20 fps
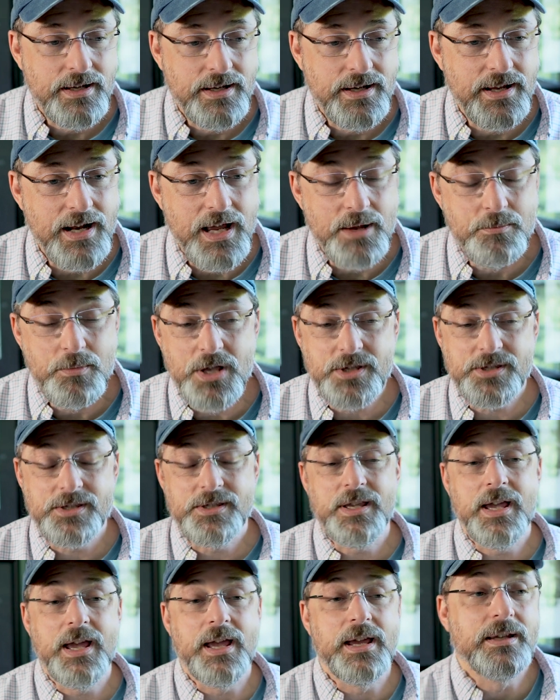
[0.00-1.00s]
And I must
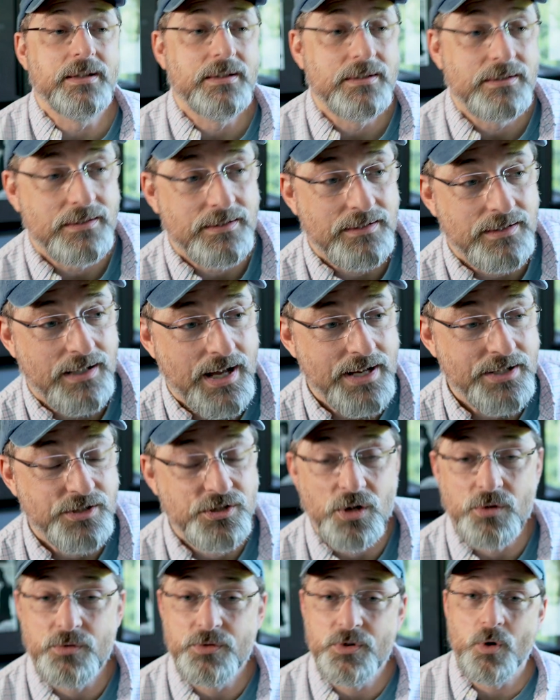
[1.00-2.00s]
say, I
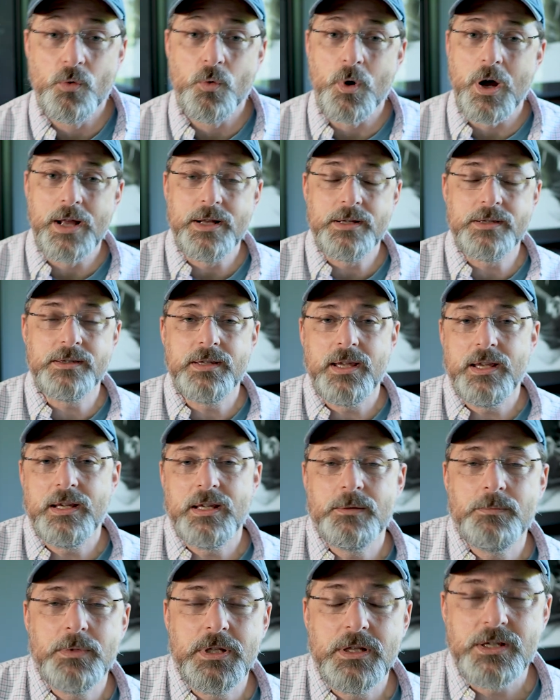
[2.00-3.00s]
don't know why it's
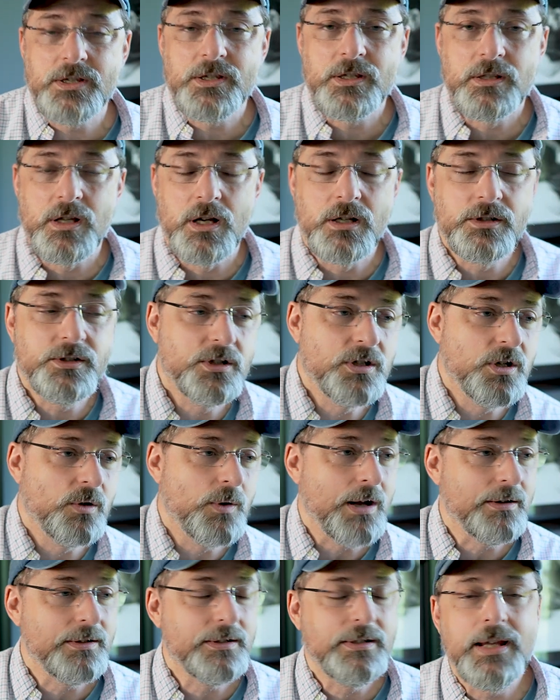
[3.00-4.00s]
taking me this long to
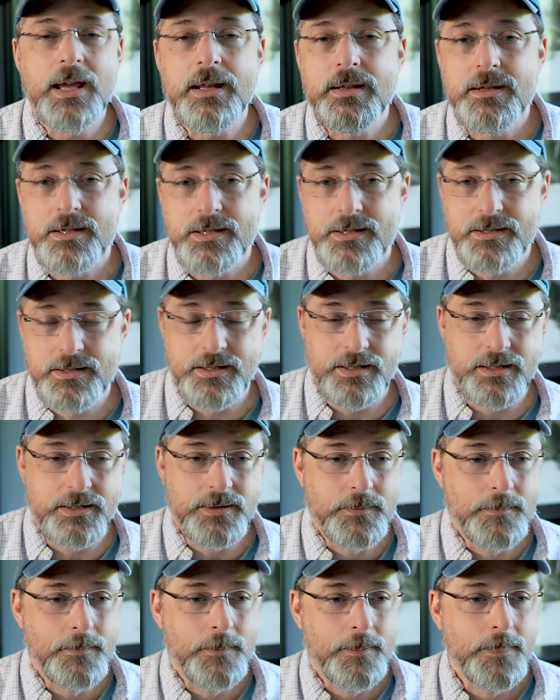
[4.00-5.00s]
go out and get this thing.
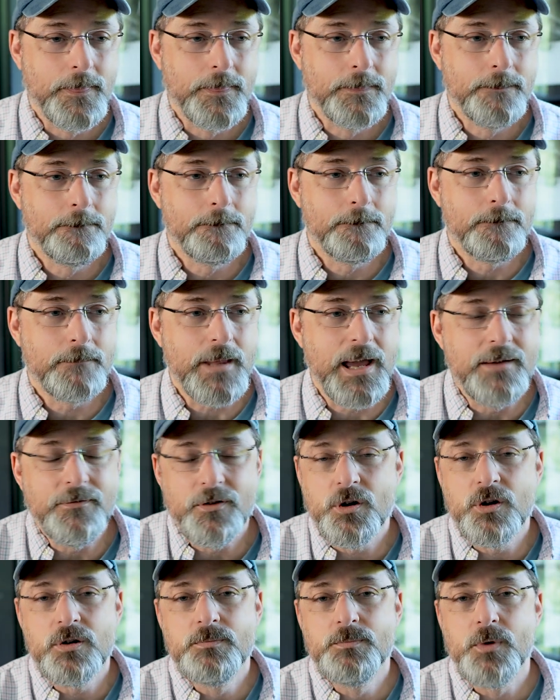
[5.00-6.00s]
I've
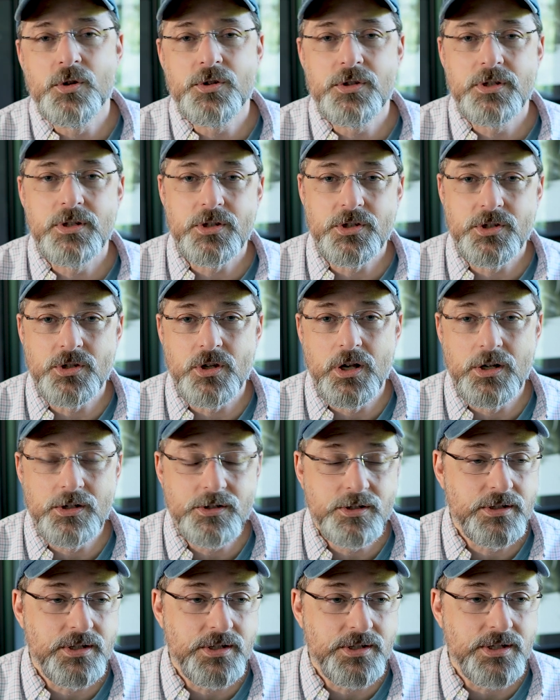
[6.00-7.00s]
heard most of the
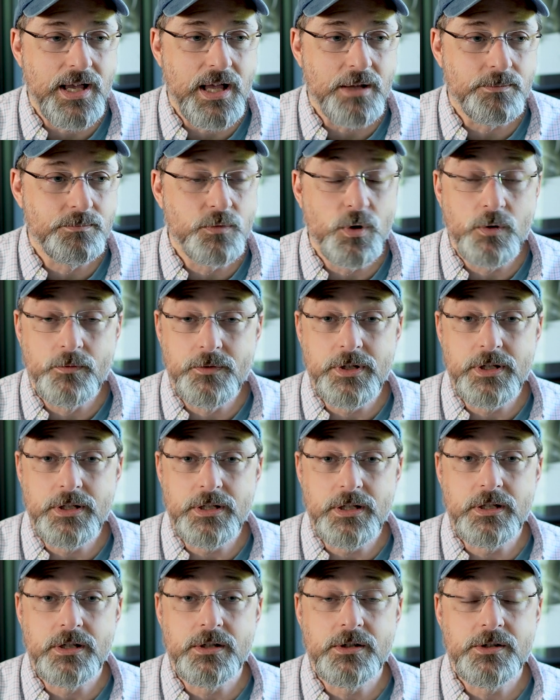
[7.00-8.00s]
songs on this album over the
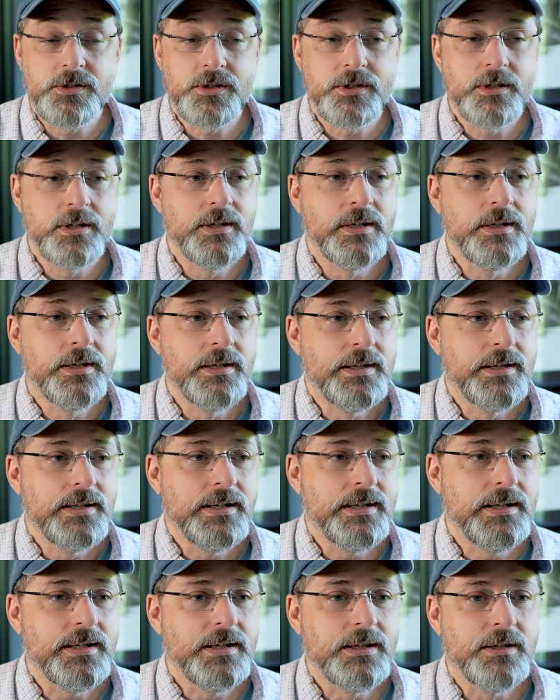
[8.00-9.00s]
years,
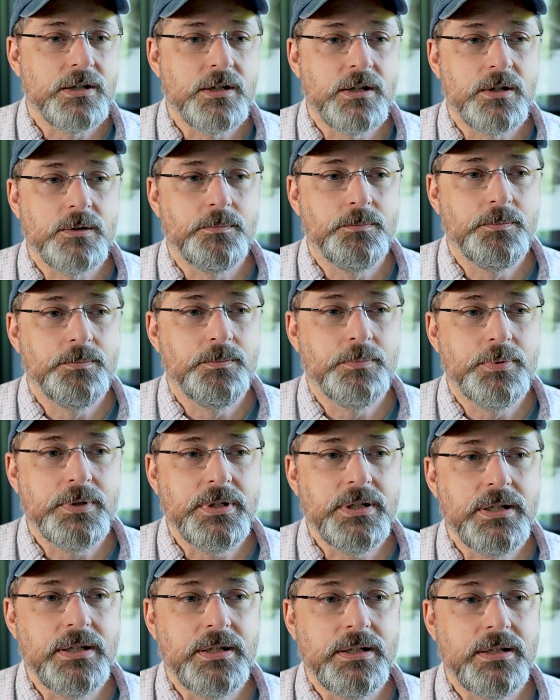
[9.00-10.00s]
either
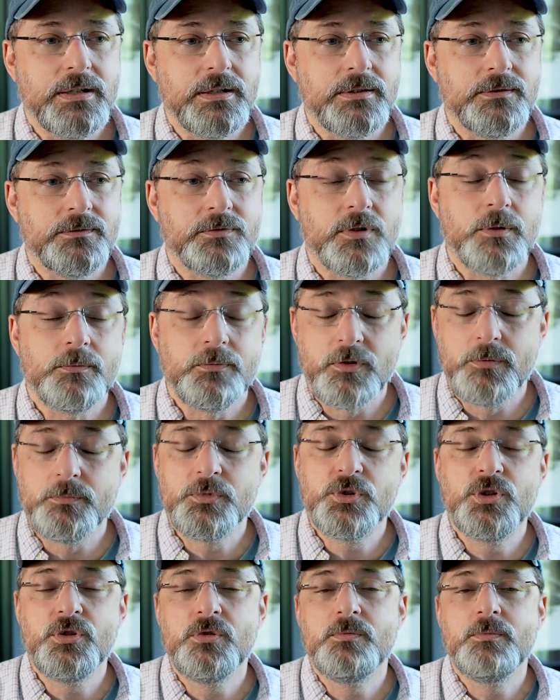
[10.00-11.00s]
be
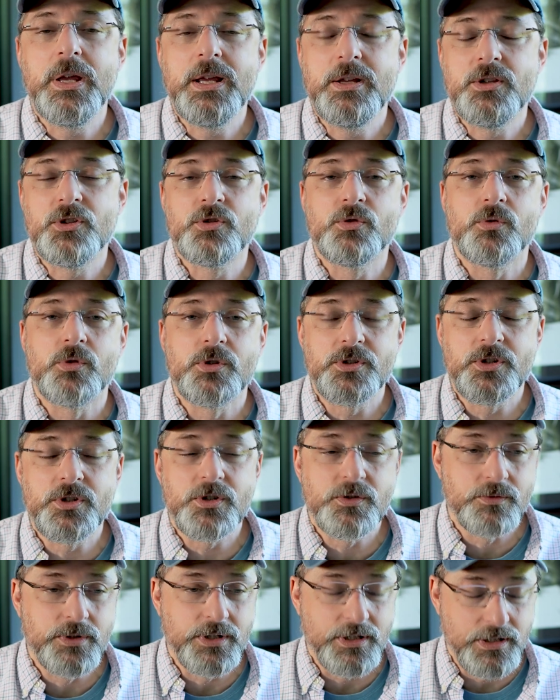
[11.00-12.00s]
from two main
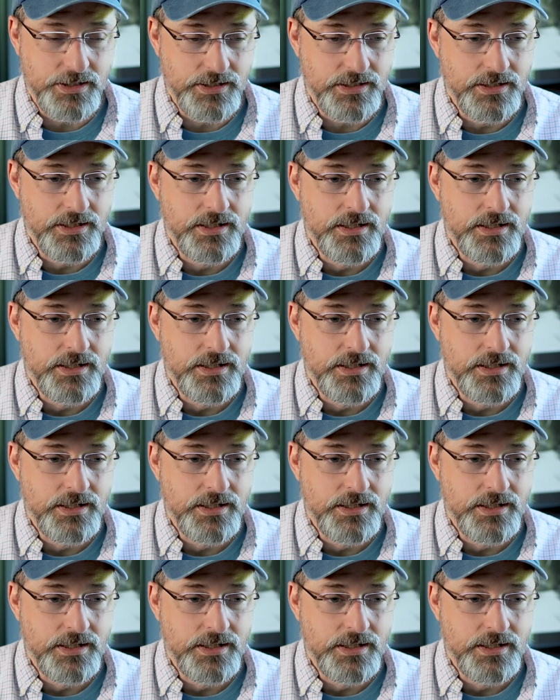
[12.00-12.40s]
sources really,